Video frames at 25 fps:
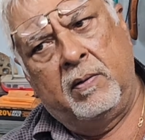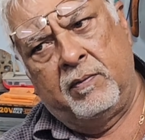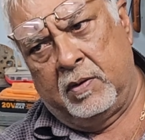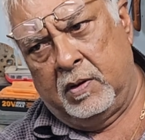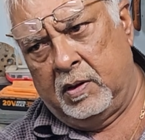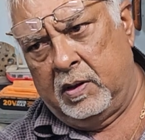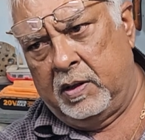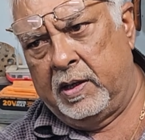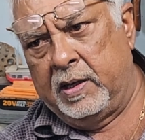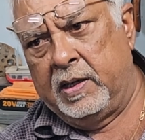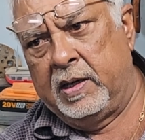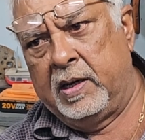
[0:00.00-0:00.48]

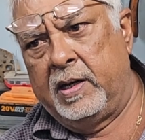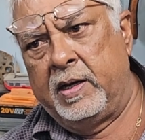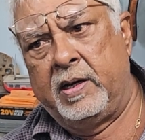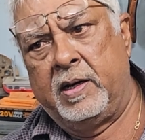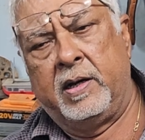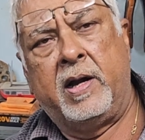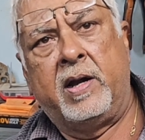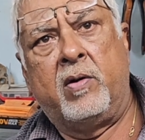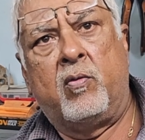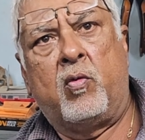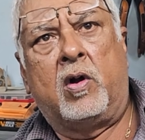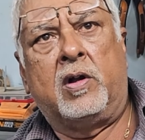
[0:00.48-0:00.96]
He
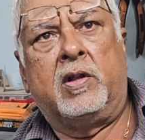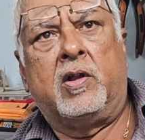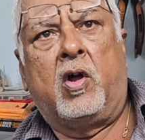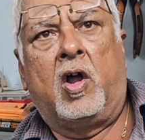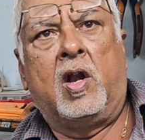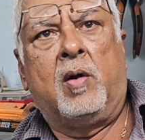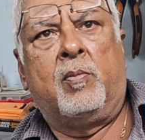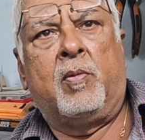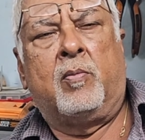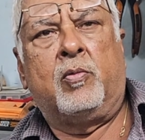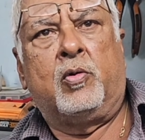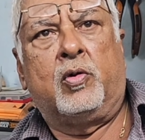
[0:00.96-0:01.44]
didn't want the
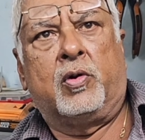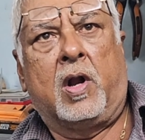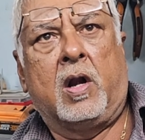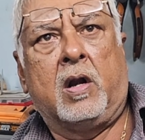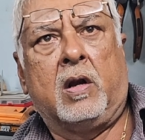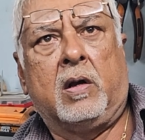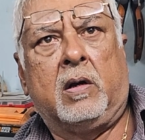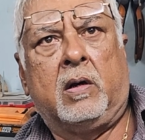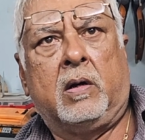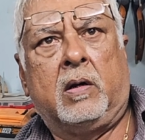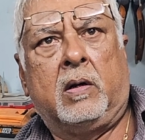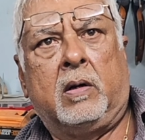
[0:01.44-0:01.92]
oil pump to run.
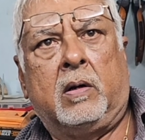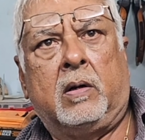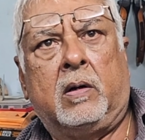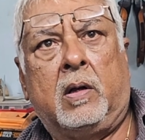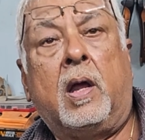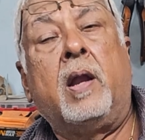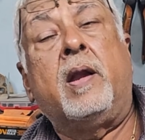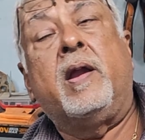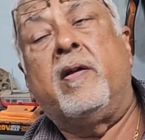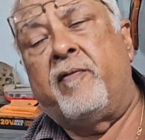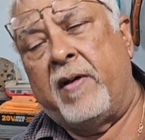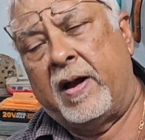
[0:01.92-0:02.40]

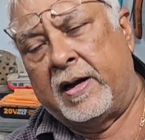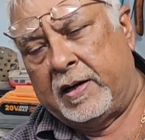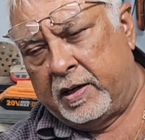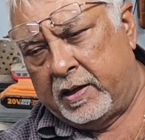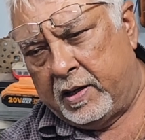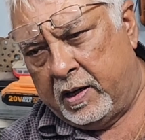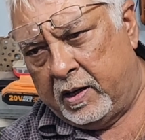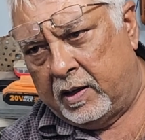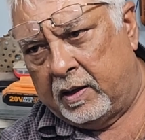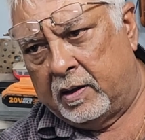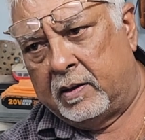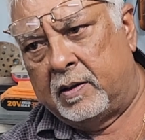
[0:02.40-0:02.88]
And in fact,
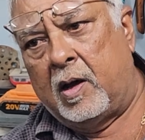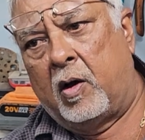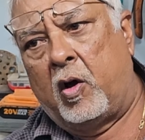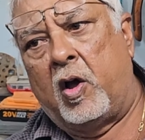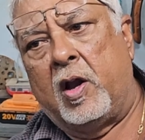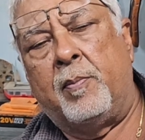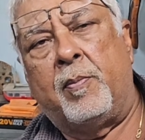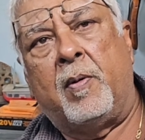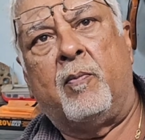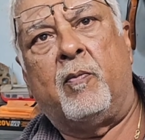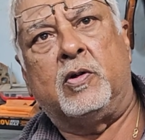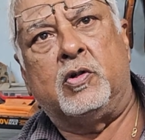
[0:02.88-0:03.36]
the
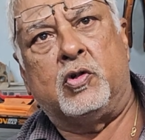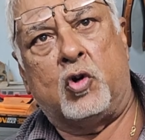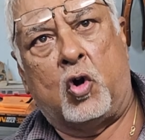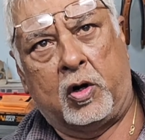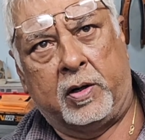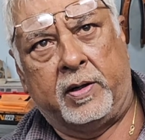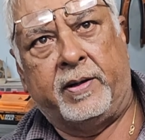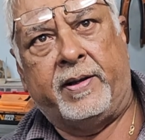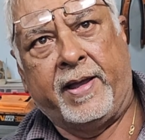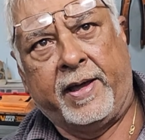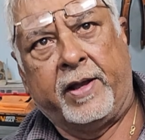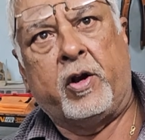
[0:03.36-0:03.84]
oil pump was
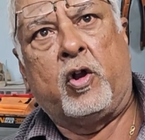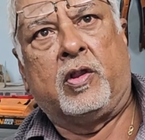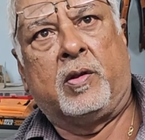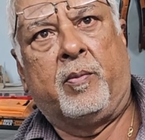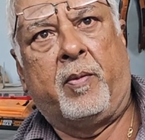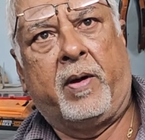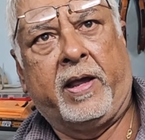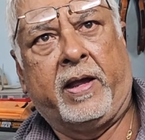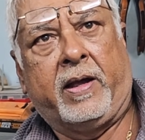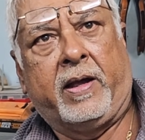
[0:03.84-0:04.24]
not there on the bike.